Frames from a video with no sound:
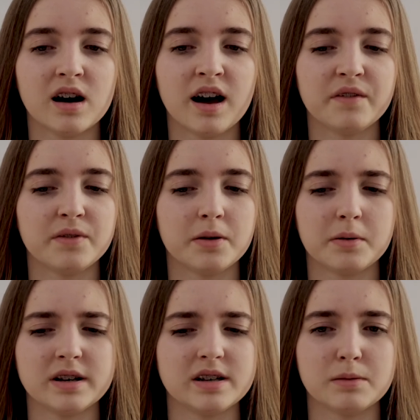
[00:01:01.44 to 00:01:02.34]
I have no
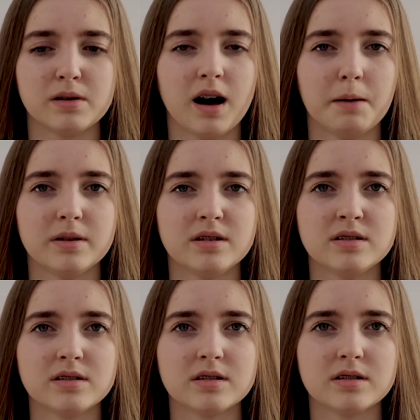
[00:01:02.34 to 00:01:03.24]
idea what happened.
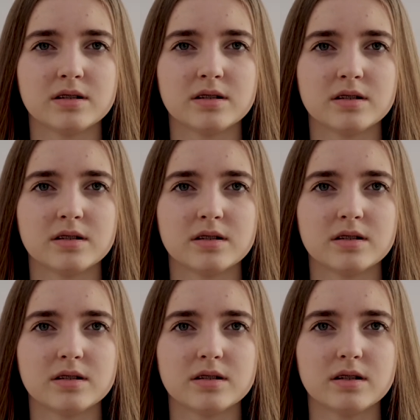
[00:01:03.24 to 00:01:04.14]

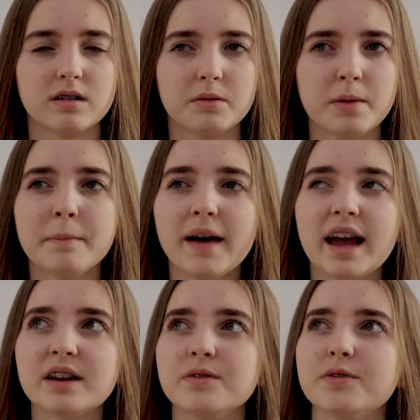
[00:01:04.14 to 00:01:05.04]
I remember
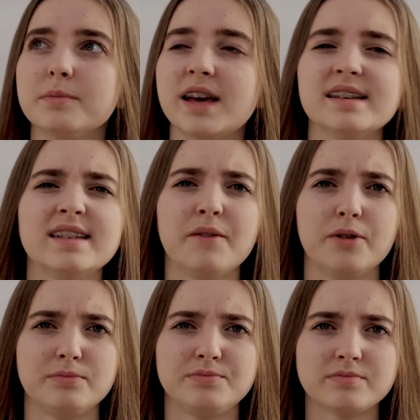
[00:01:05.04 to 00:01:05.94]
Aidan from year
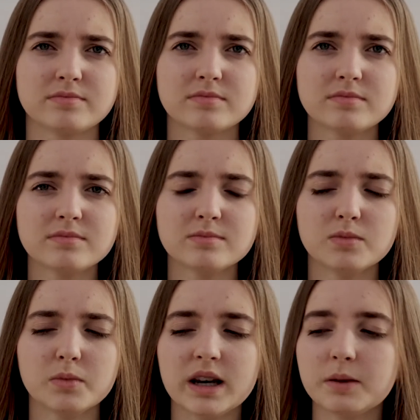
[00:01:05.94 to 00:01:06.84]
7,
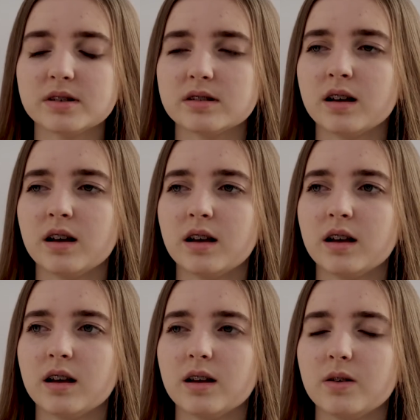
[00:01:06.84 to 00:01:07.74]
when he was
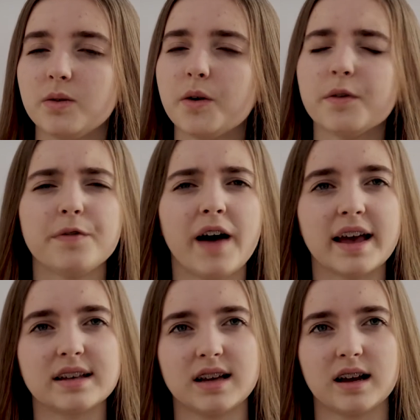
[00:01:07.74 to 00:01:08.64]
not fat
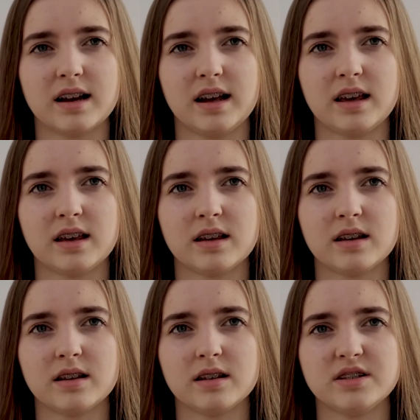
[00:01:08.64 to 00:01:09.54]
exactly,
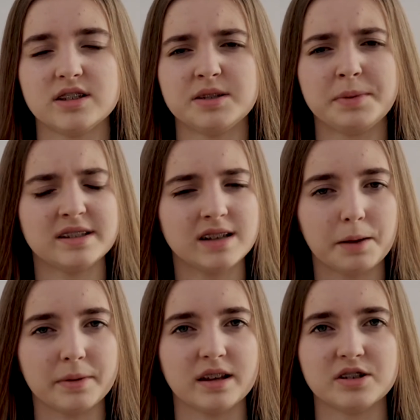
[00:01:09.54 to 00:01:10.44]
just a bit
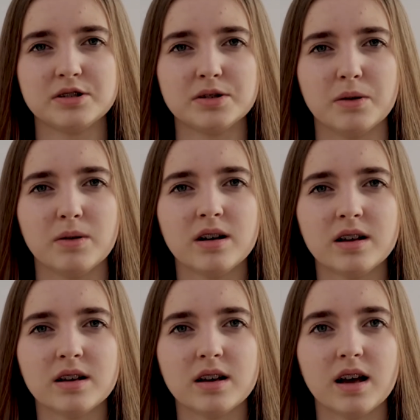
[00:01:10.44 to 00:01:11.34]
tubby and short,
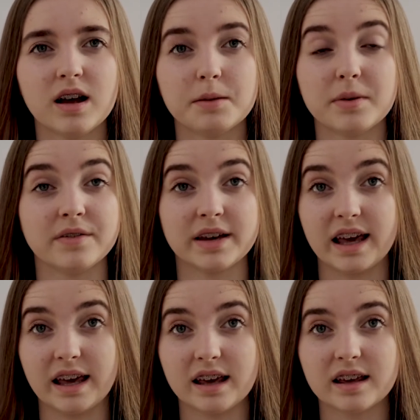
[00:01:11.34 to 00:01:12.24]
and a bit of a
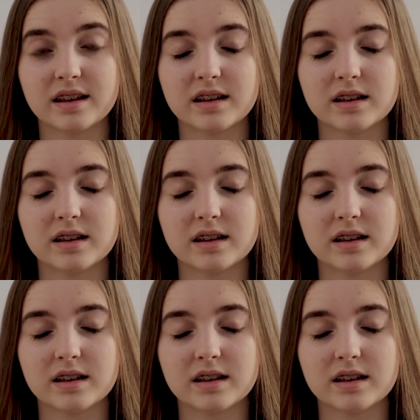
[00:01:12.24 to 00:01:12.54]
geek.